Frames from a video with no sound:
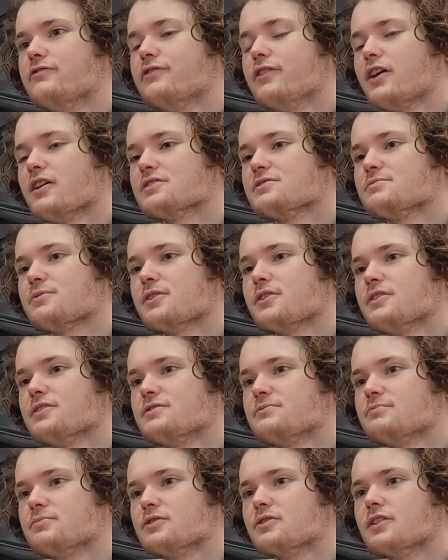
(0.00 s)

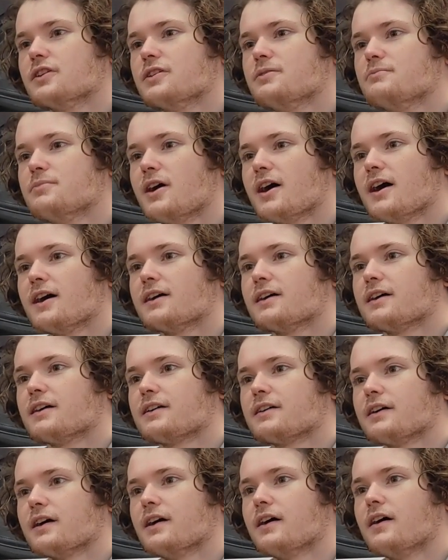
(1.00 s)
fast-paced, but laid back,
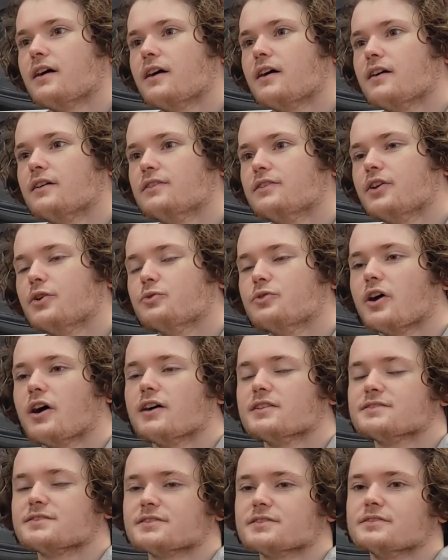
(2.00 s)
no
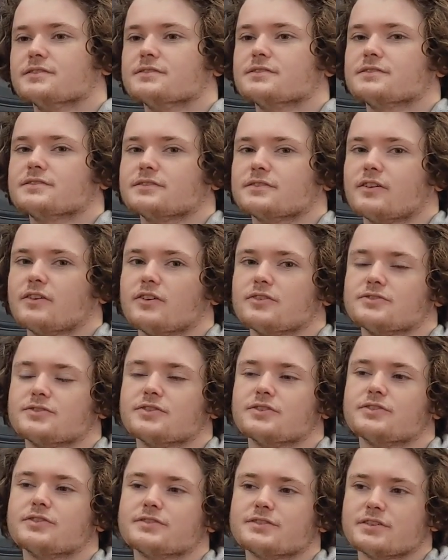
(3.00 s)
nonsense.
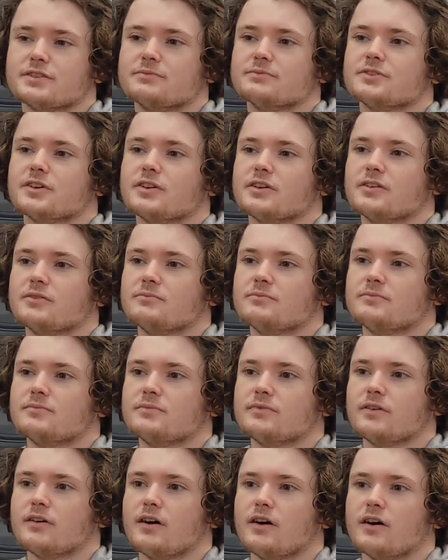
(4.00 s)
Also at the same time,
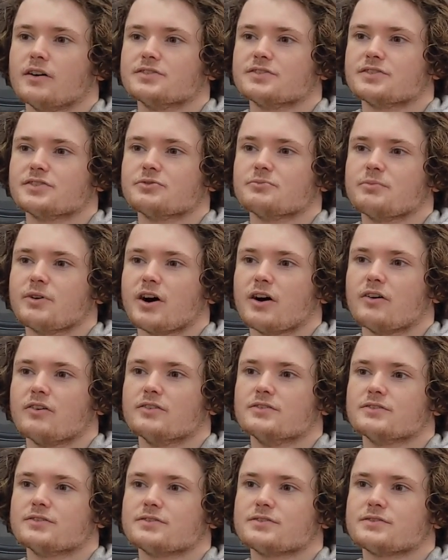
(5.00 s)
it's a good
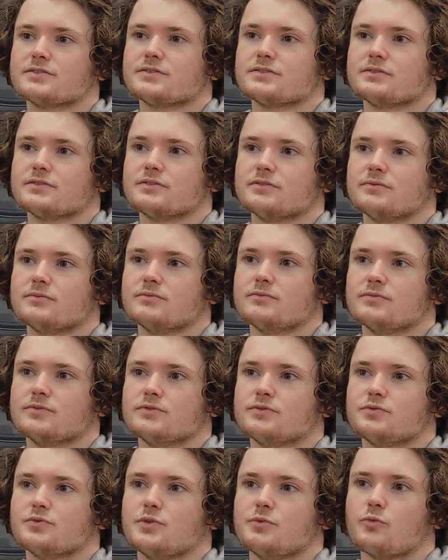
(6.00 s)
balance
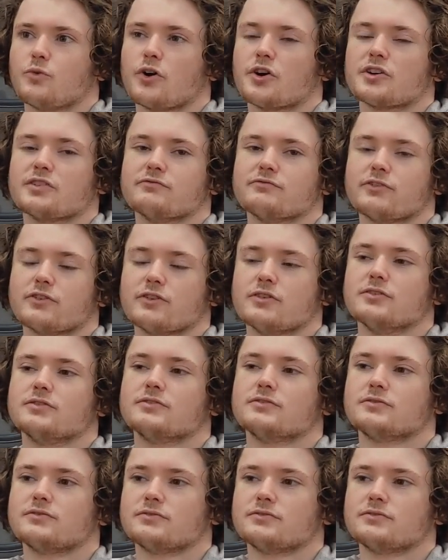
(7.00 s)
between work and fun.